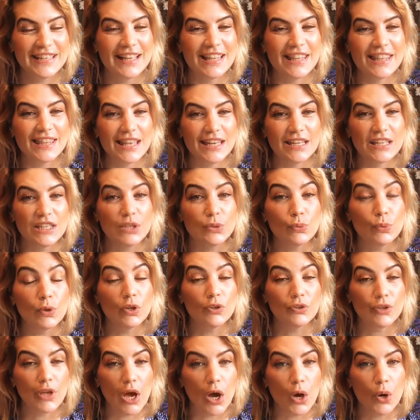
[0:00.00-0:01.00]
then you will
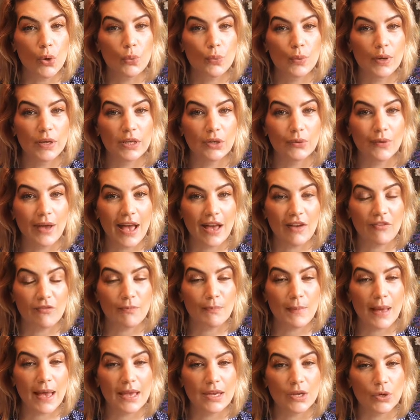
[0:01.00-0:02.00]
know when you have
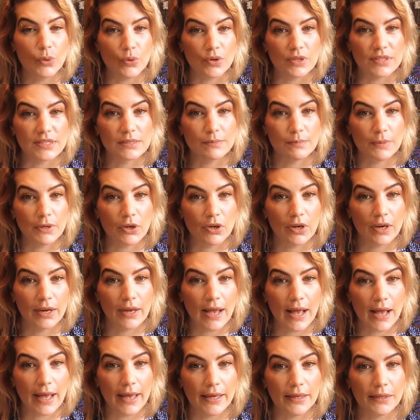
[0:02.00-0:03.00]
met your spirit
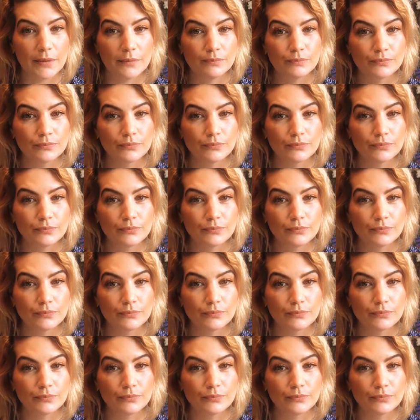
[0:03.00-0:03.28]
guide.